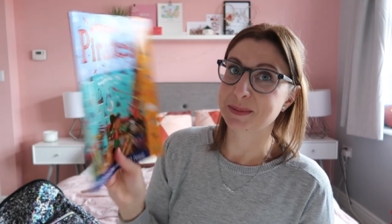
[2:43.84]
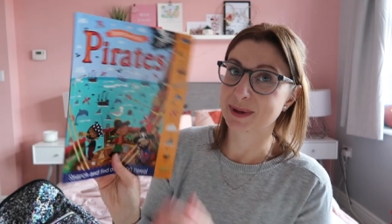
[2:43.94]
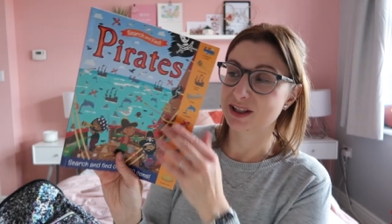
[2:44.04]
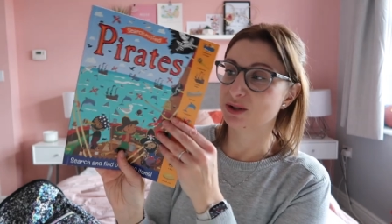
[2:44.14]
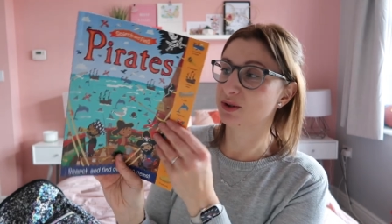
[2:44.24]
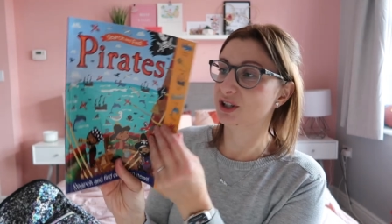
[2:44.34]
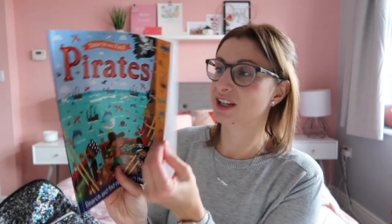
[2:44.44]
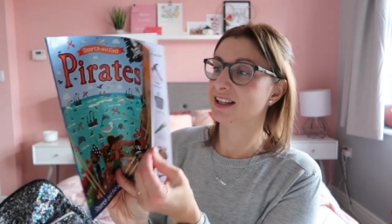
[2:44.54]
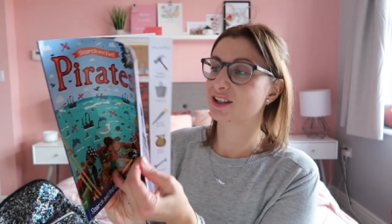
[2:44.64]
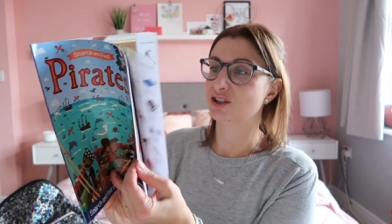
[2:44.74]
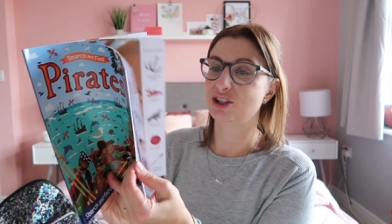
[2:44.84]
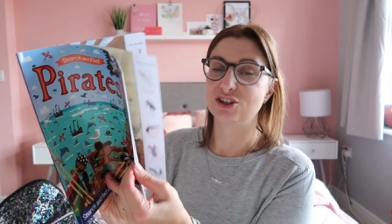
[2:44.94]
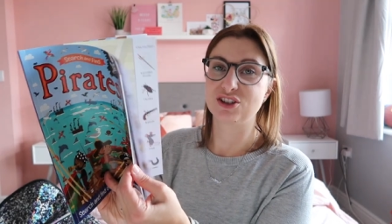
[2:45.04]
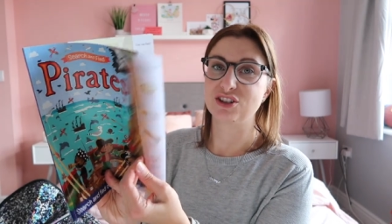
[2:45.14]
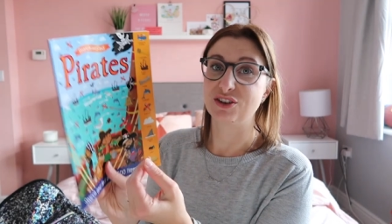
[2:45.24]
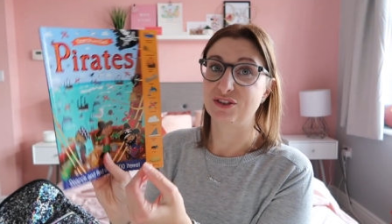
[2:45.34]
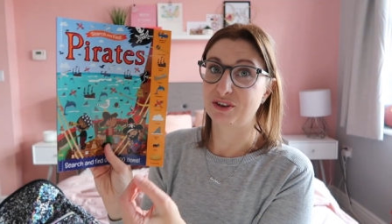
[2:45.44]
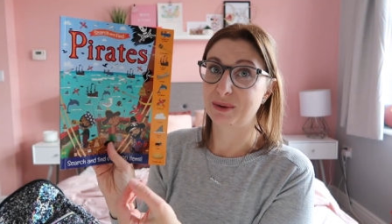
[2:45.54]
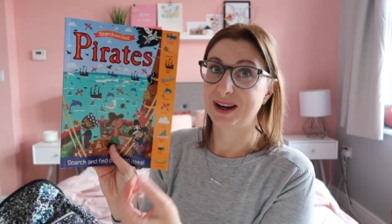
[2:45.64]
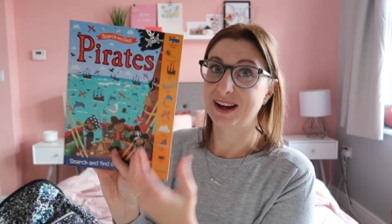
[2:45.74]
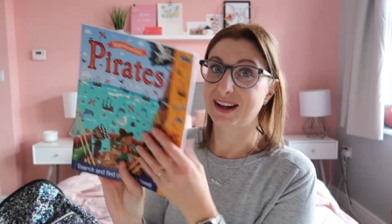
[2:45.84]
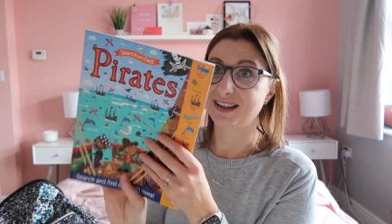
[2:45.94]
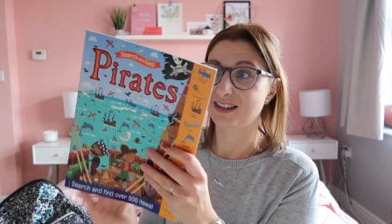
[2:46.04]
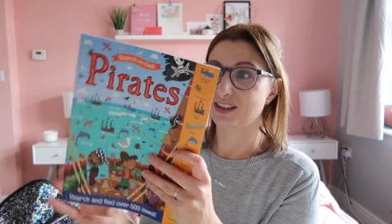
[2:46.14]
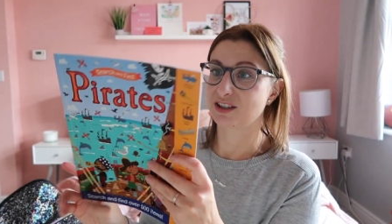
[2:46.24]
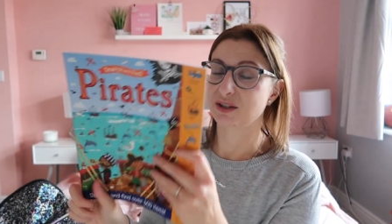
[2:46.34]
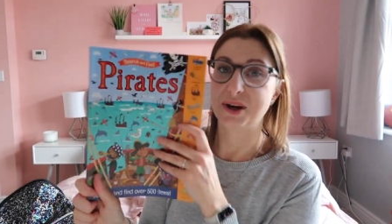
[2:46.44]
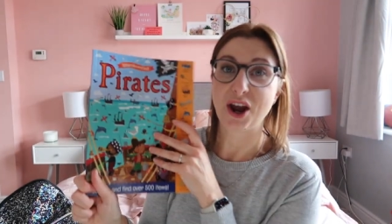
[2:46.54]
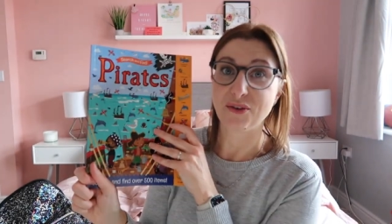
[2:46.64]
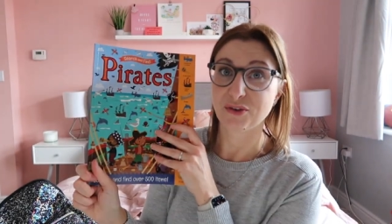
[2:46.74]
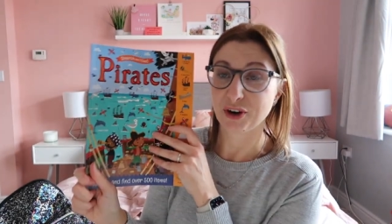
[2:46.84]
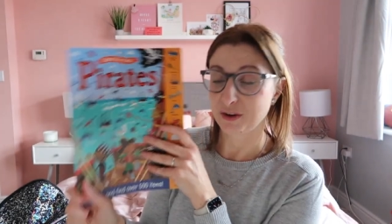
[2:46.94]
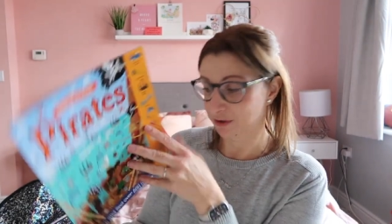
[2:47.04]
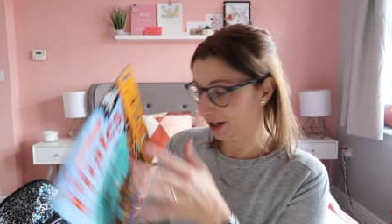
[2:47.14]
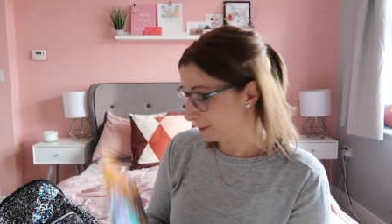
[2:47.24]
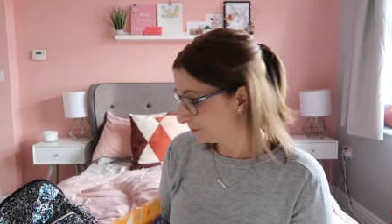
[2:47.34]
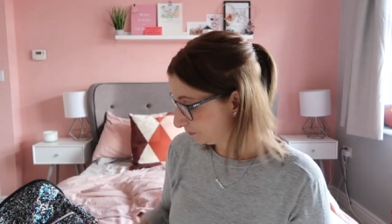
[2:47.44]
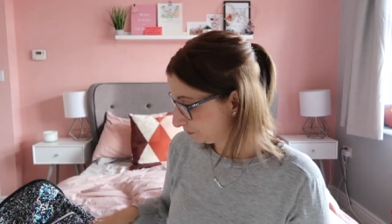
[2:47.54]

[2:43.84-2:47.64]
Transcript: and pencils, you can literally just look through it and do it over and over again.